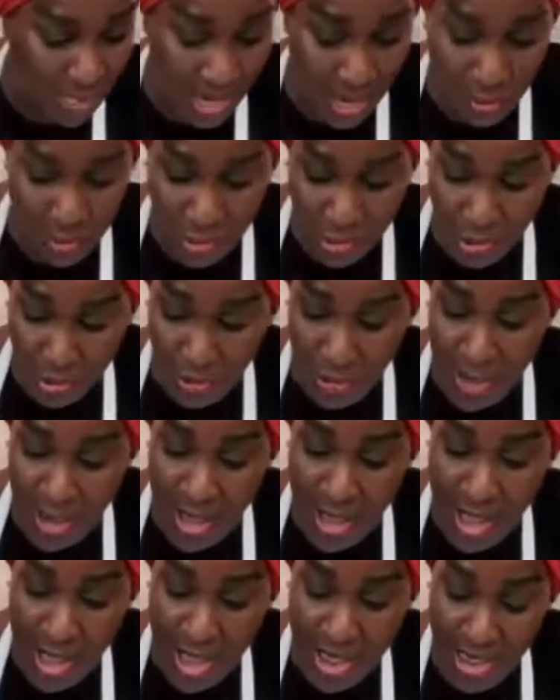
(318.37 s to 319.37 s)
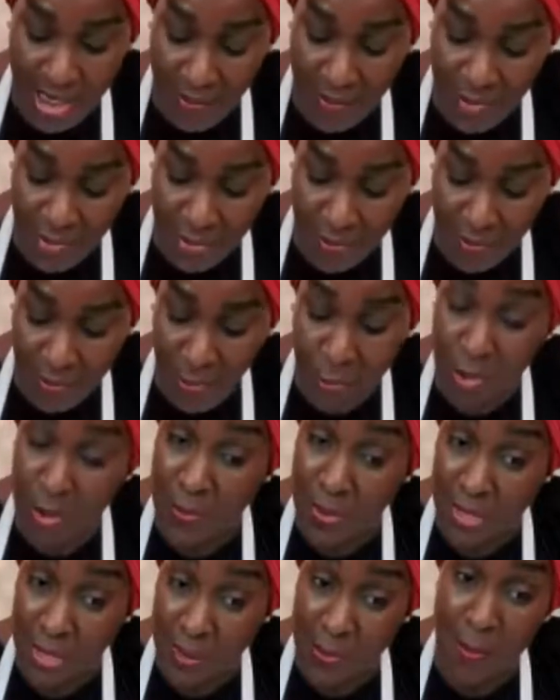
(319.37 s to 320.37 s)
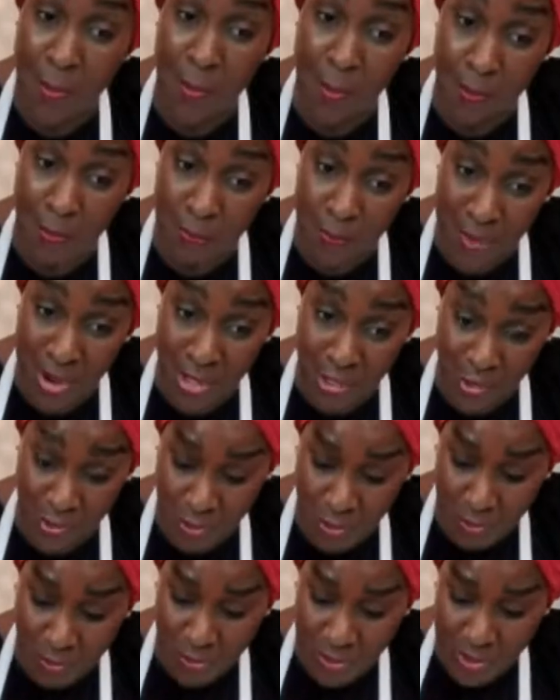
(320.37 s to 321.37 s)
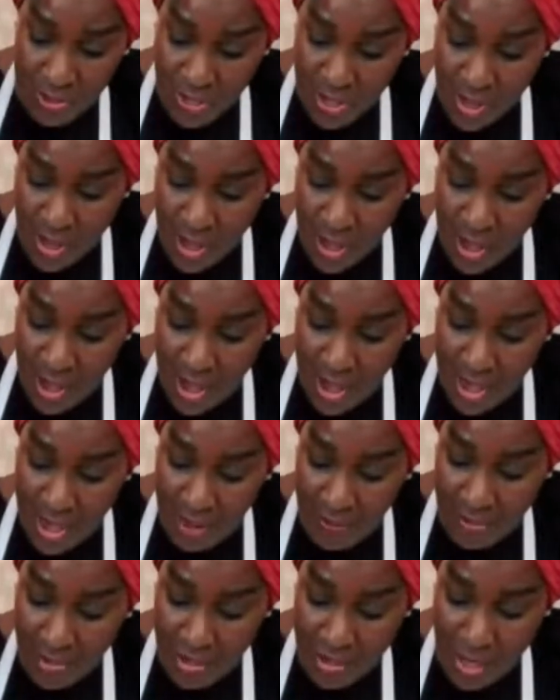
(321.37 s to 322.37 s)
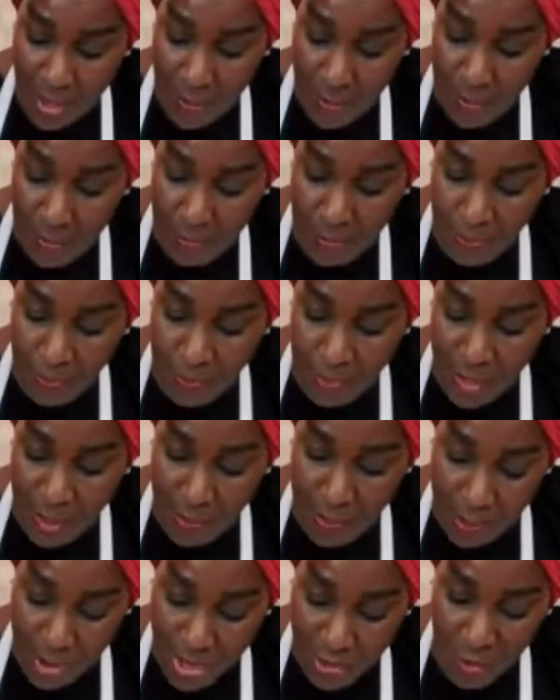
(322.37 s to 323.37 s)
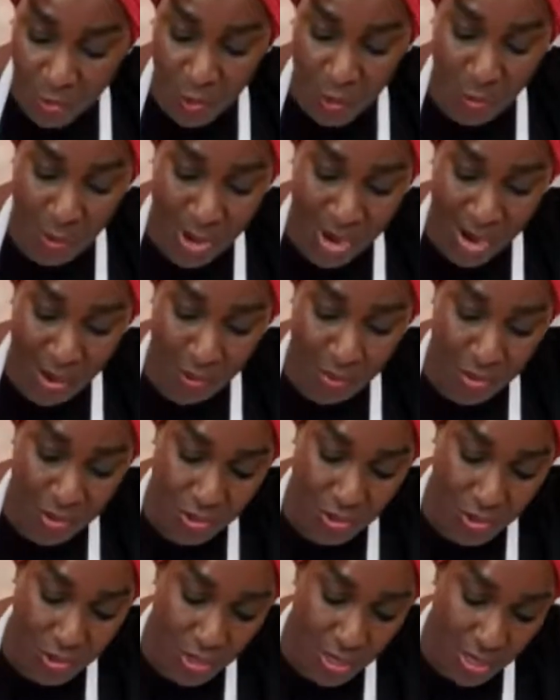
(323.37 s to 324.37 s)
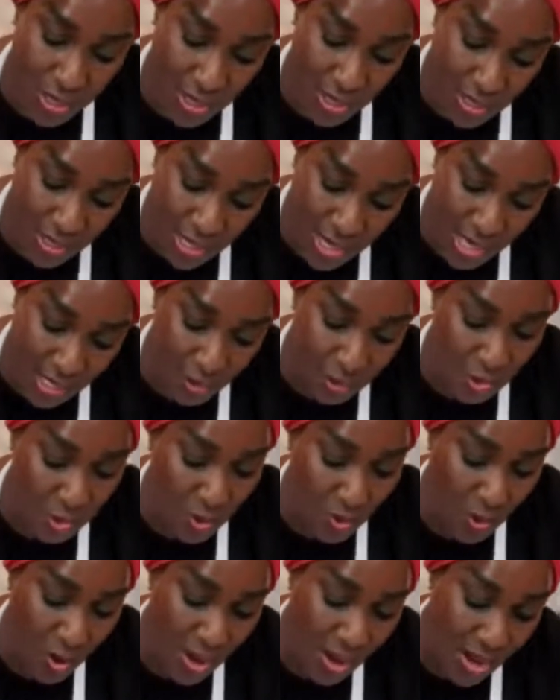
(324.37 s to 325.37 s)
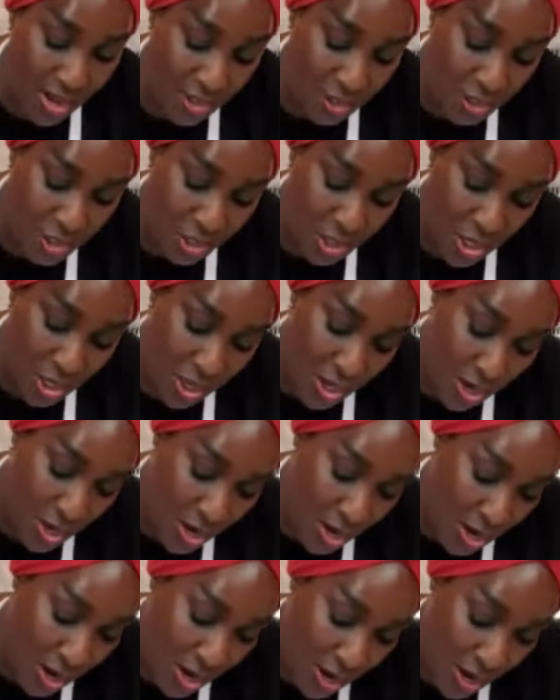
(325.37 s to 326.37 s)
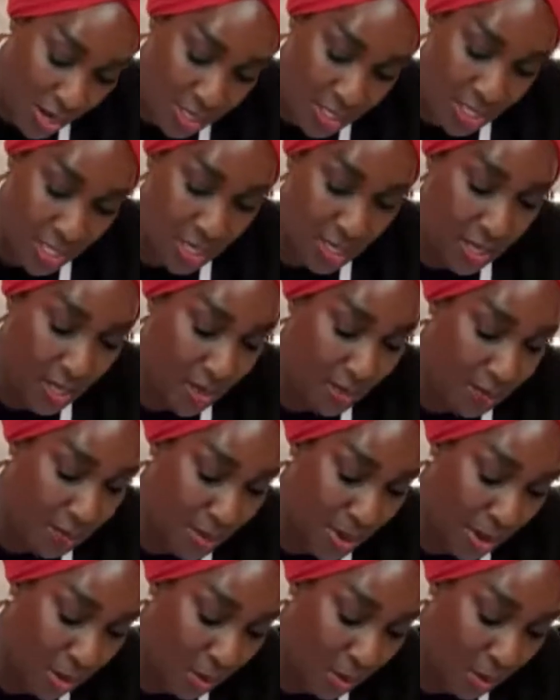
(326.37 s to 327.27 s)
counter, I have some cremated mushrooms. I have some Brussels sprouts, yellow squash, onion,